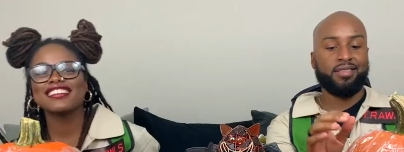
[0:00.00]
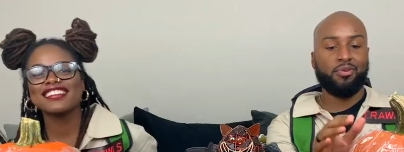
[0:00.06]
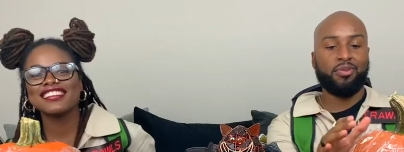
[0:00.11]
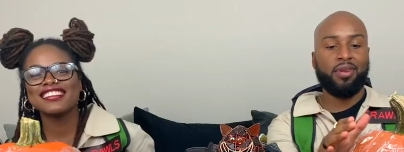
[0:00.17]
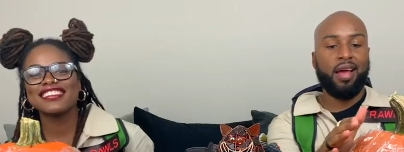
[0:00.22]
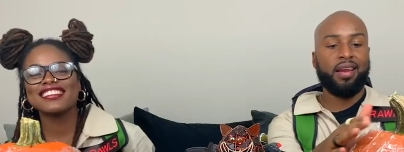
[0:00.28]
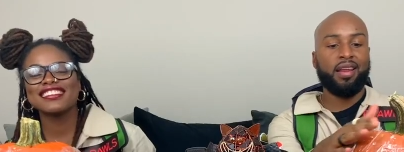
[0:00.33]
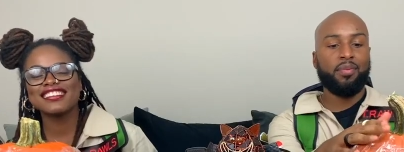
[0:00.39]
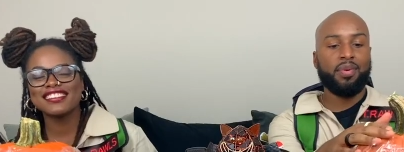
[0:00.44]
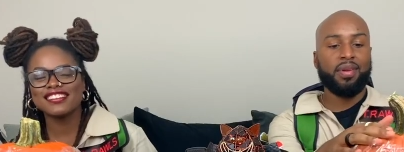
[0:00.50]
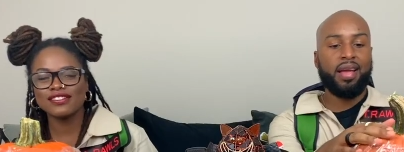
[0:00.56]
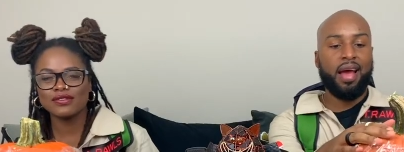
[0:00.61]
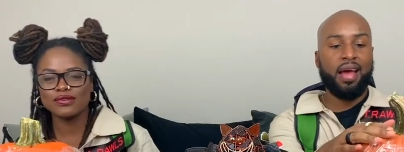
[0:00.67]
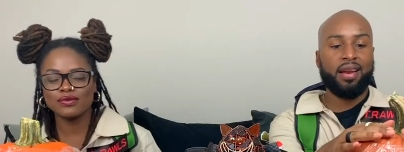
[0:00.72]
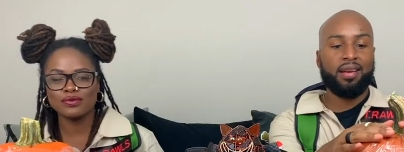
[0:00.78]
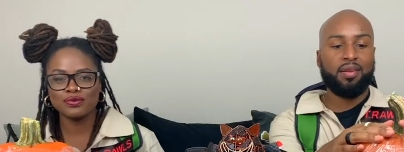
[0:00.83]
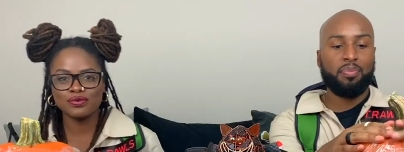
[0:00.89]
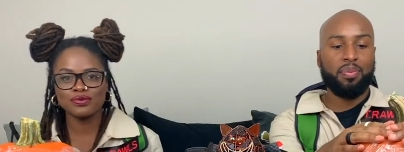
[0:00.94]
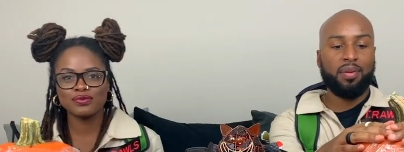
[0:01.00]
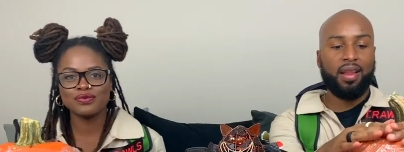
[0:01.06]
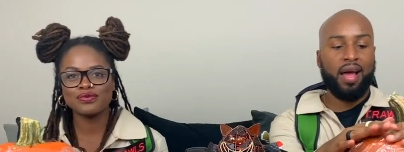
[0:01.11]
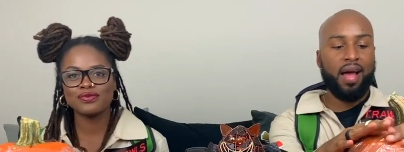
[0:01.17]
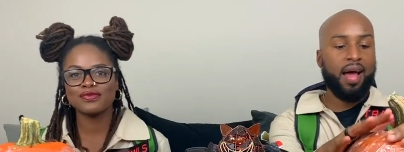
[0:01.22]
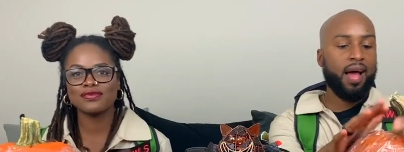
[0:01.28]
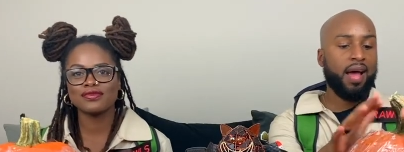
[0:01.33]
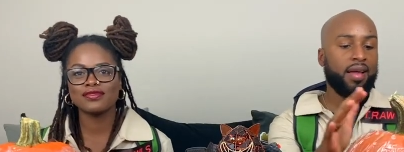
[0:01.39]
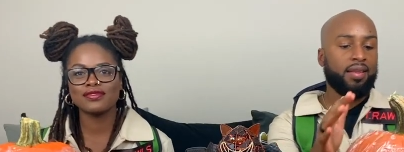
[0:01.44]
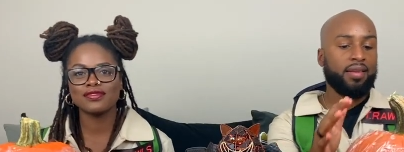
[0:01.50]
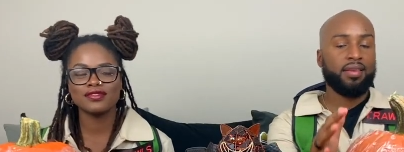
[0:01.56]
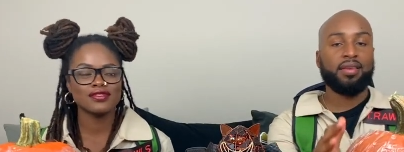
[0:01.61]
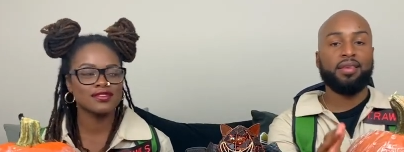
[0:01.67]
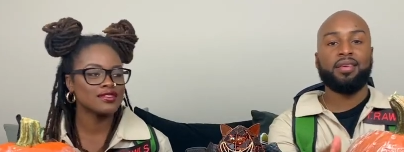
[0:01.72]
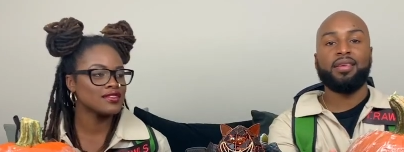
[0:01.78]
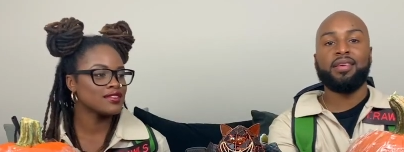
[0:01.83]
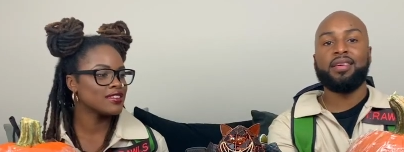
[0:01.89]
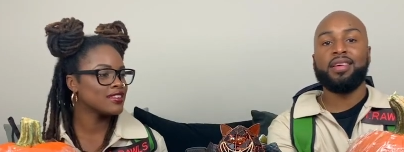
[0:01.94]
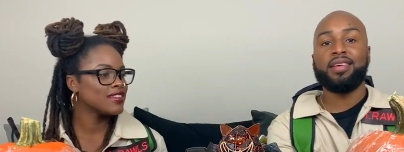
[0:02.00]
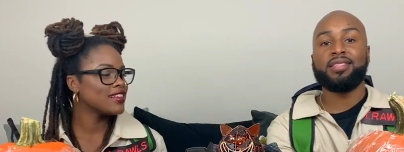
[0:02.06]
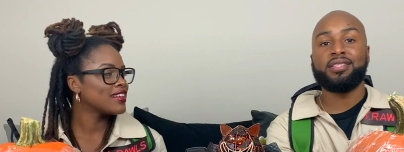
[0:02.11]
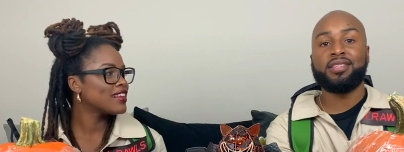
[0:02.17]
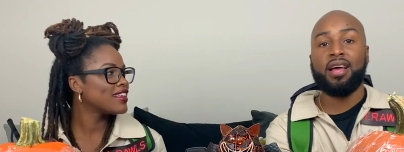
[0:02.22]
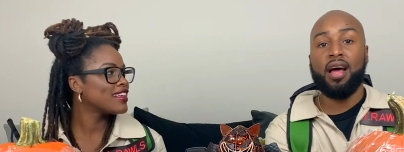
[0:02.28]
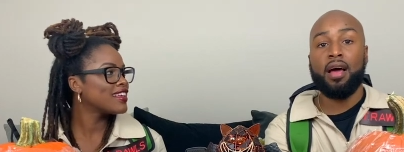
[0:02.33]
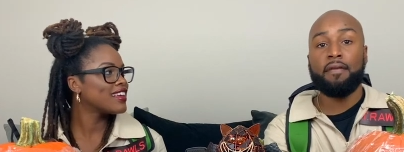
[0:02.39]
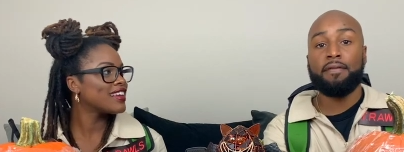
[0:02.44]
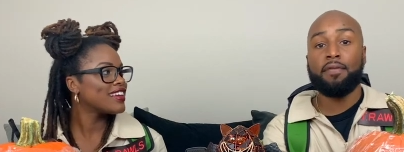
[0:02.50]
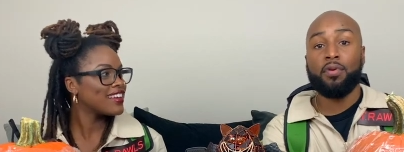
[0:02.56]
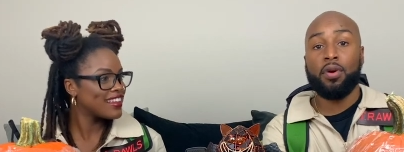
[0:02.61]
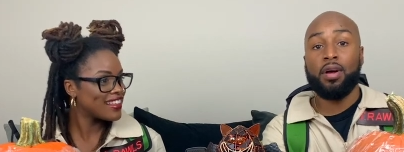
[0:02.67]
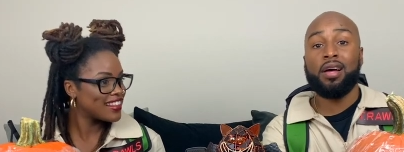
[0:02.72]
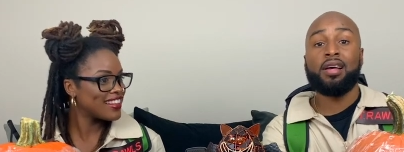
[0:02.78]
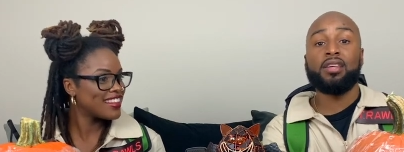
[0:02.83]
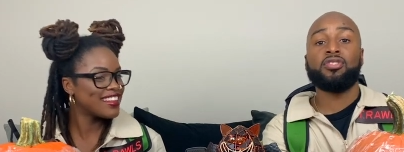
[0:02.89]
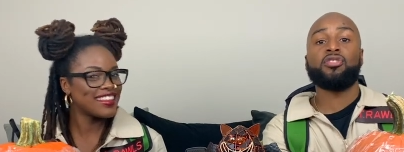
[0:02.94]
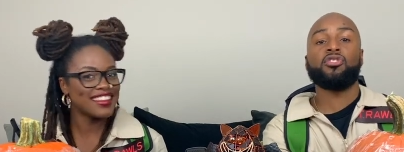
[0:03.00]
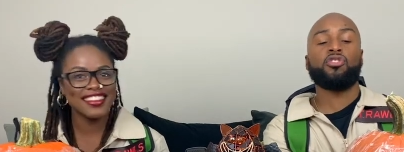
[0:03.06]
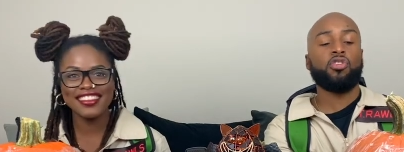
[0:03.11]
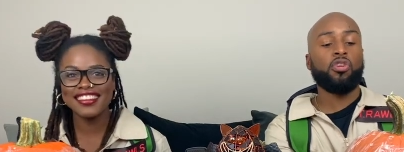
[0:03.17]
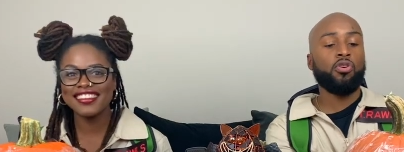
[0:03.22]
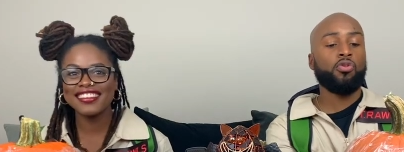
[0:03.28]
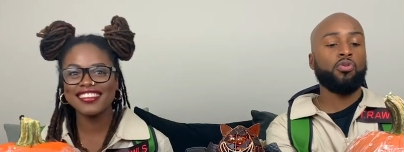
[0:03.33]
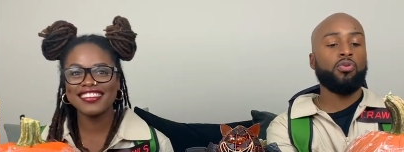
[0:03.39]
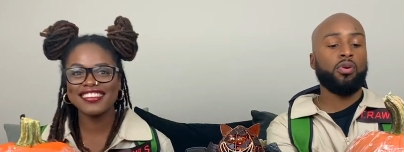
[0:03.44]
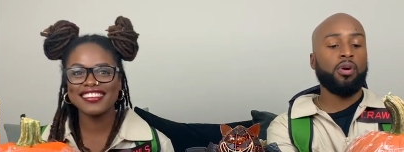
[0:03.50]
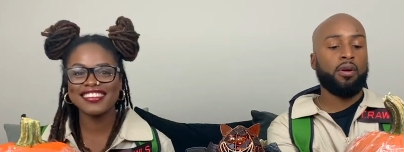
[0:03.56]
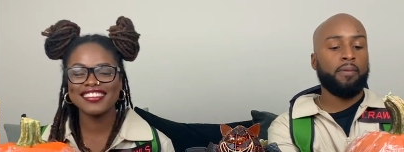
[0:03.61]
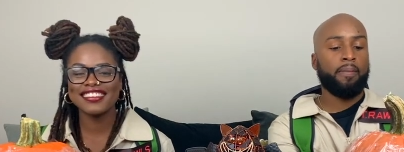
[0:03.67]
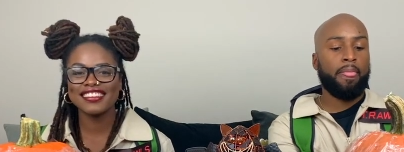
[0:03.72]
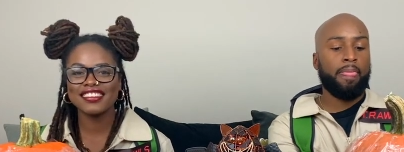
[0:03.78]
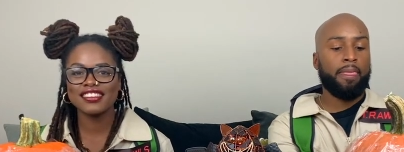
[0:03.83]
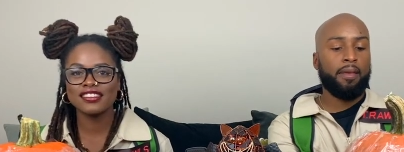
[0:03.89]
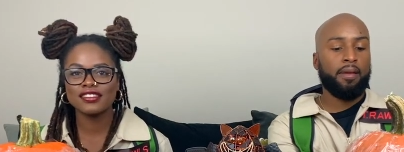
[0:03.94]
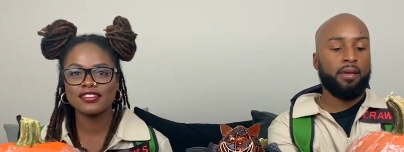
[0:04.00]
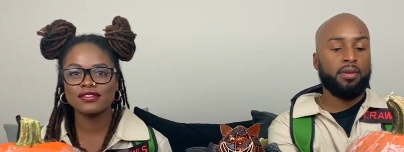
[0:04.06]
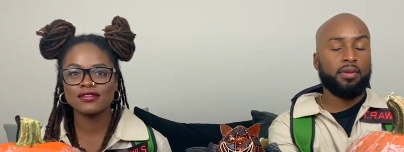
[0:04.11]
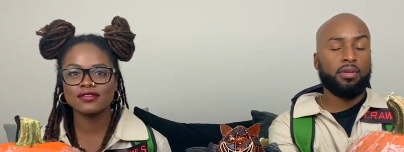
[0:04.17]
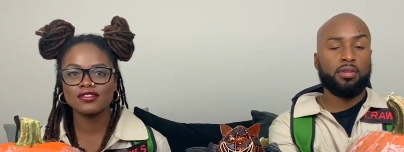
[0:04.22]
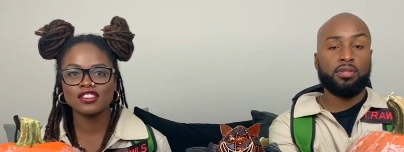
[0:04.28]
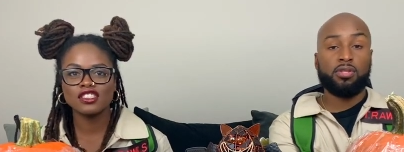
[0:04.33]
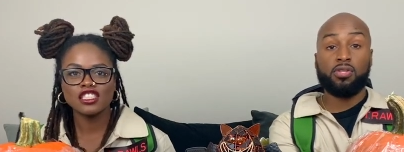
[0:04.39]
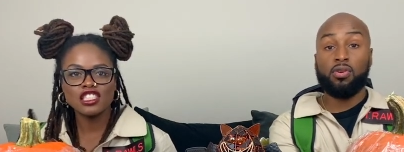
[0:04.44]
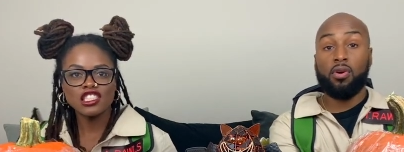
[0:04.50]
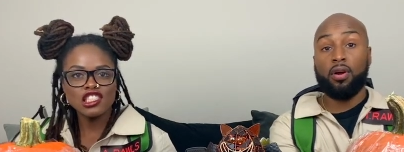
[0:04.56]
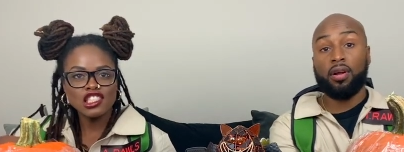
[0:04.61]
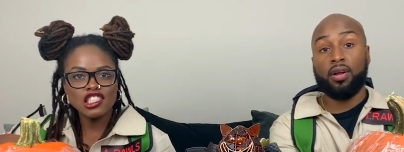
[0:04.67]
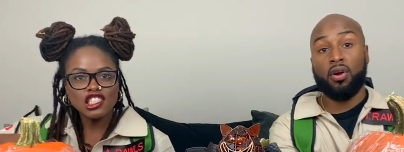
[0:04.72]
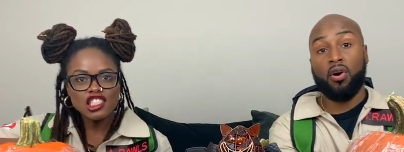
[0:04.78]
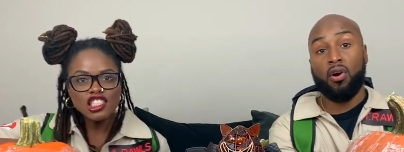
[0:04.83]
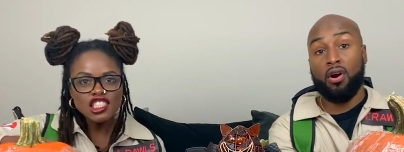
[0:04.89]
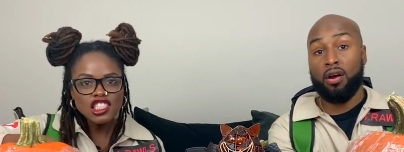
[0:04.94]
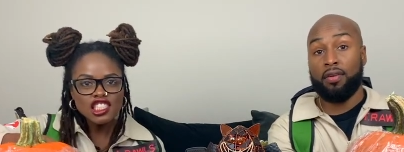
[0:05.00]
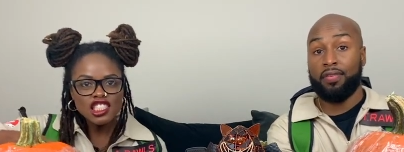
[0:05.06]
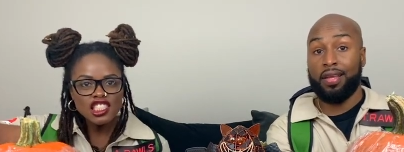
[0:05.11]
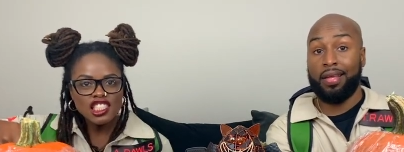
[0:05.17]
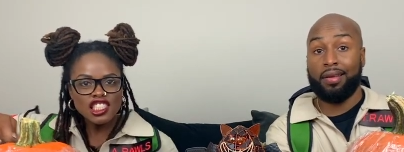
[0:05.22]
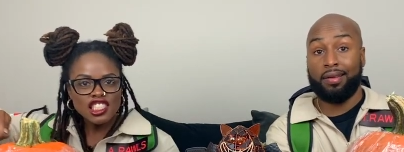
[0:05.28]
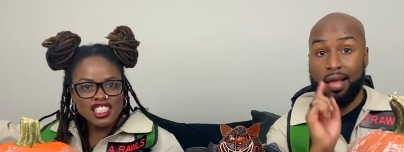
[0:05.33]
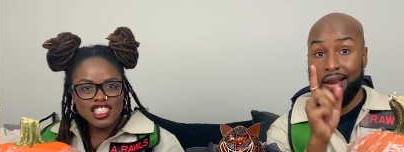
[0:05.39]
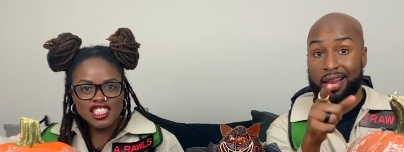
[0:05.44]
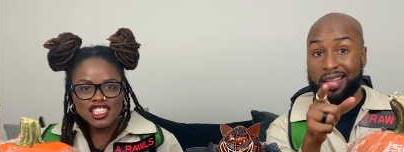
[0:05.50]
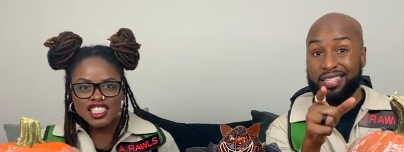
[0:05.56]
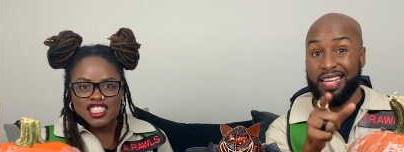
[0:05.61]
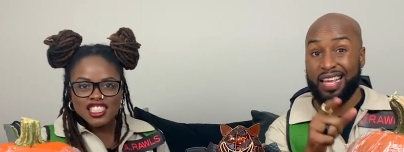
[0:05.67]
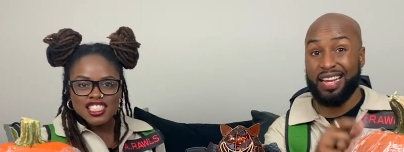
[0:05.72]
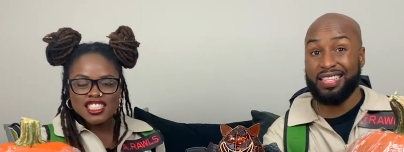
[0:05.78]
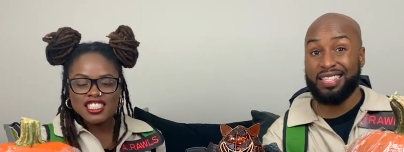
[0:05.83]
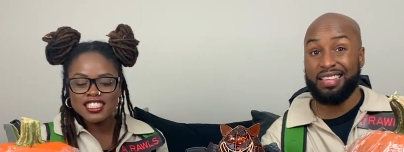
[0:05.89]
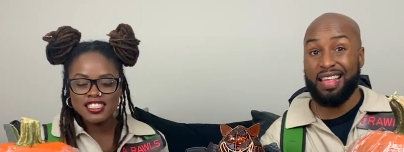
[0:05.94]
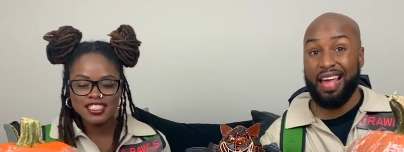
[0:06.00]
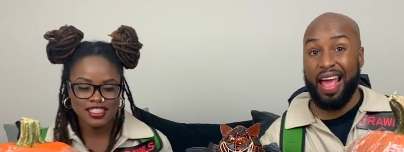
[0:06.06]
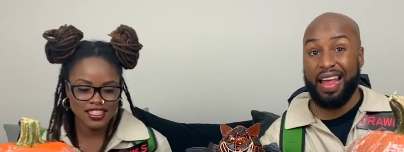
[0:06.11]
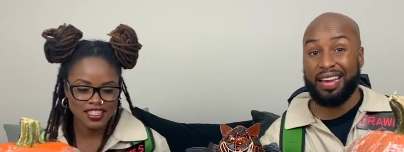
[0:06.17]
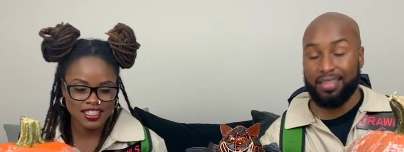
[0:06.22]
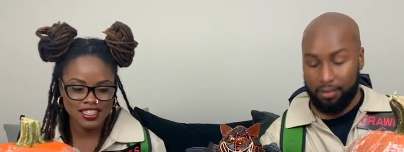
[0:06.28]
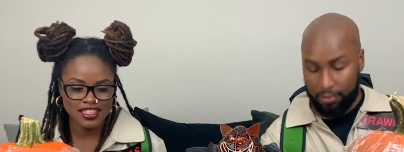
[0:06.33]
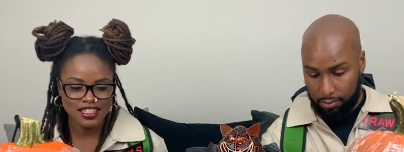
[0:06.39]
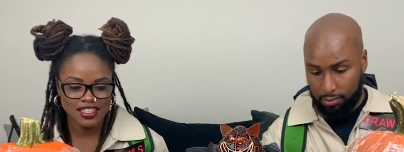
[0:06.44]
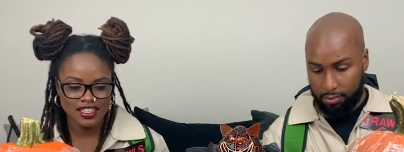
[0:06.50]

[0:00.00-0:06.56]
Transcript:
Speaker 1: So now that we got it applied, it's time for us to start carving. Let's get into that.